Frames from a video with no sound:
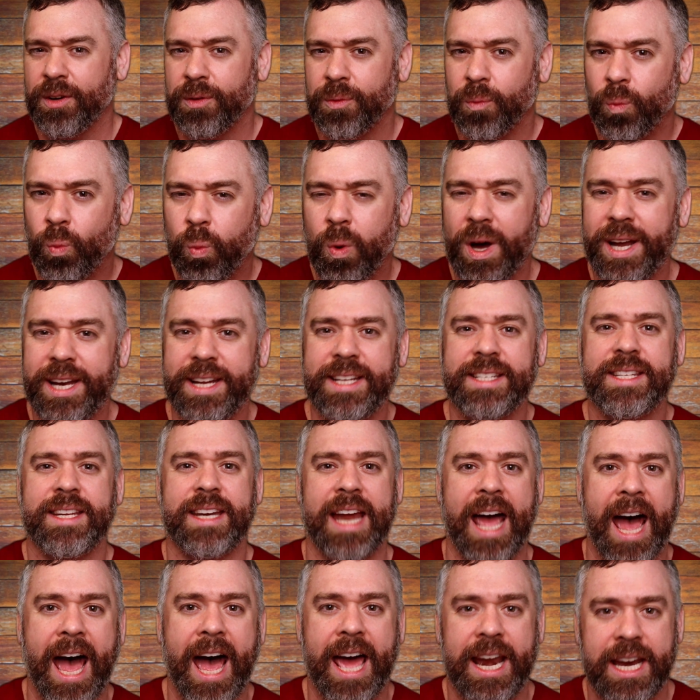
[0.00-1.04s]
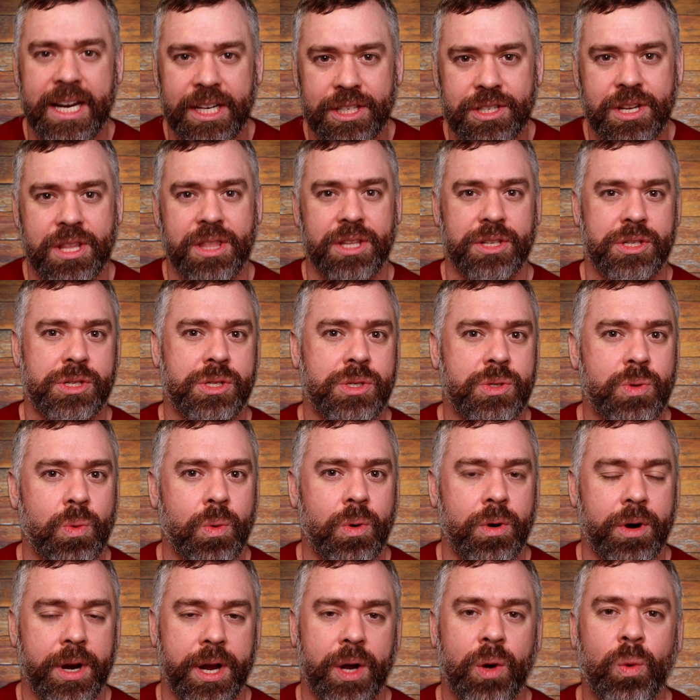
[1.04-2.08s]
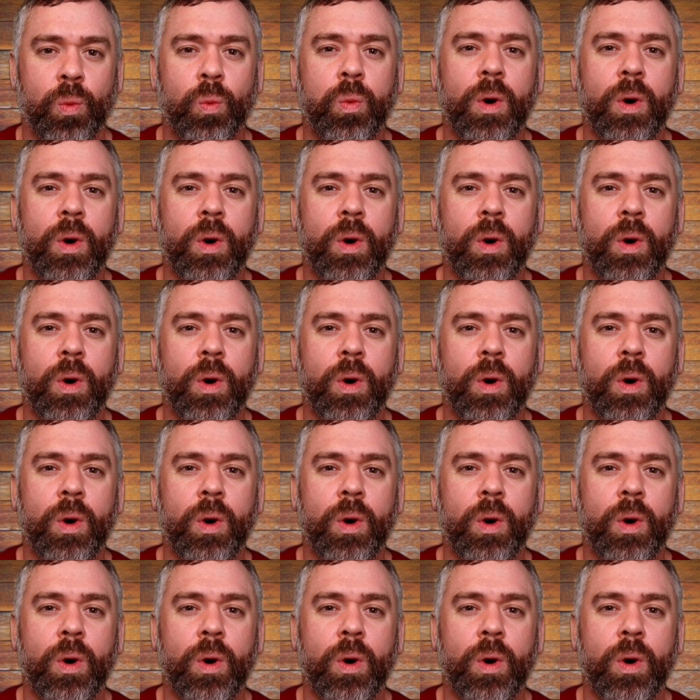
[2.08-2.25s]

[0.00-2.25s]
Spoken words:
What is it adding to the story?